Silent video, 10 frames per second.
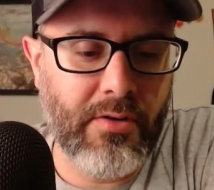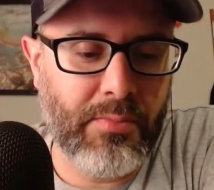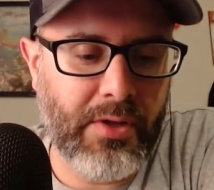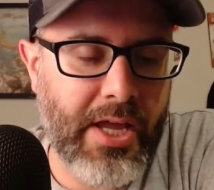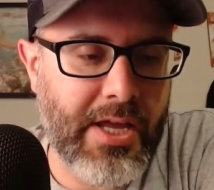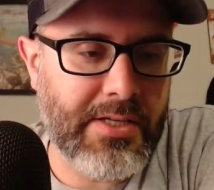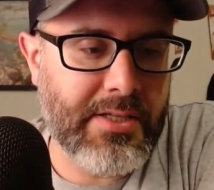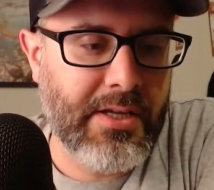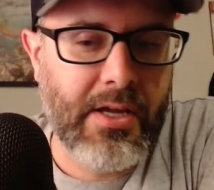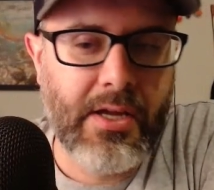
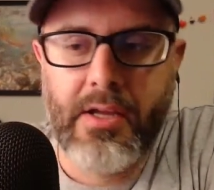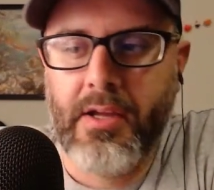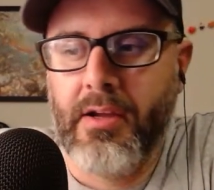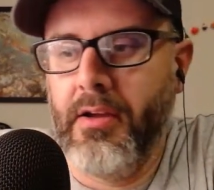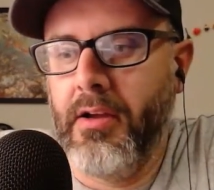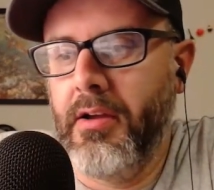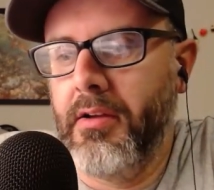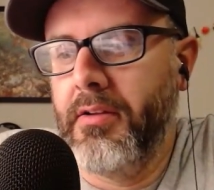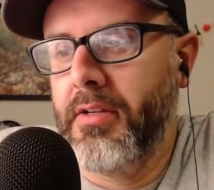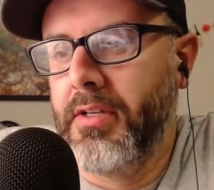replaced.
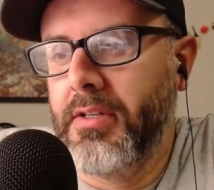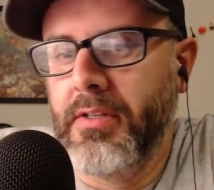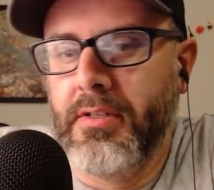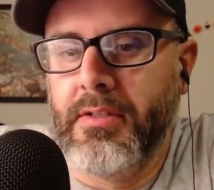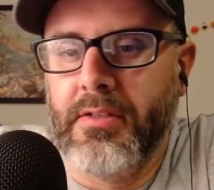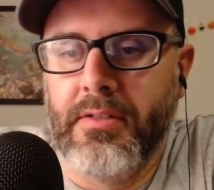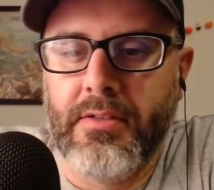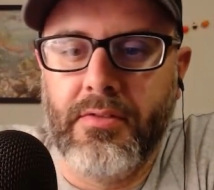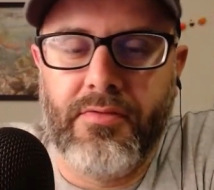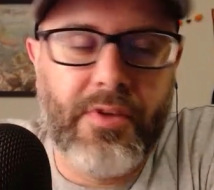The
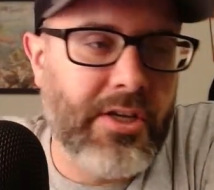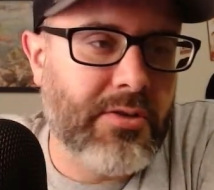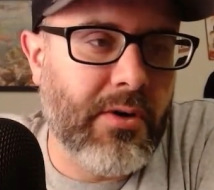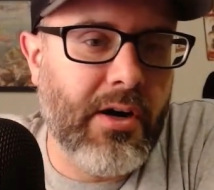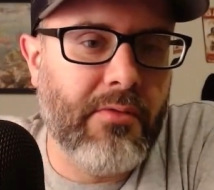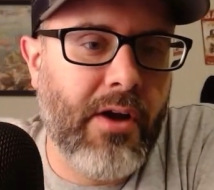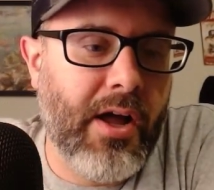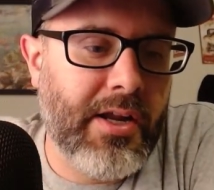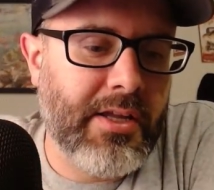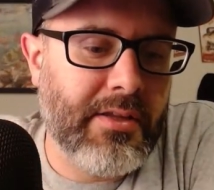fish weren't
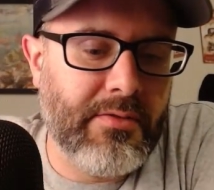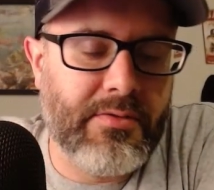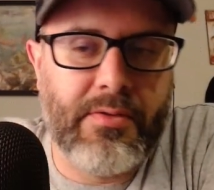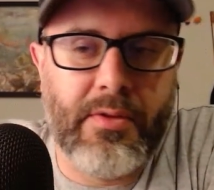running.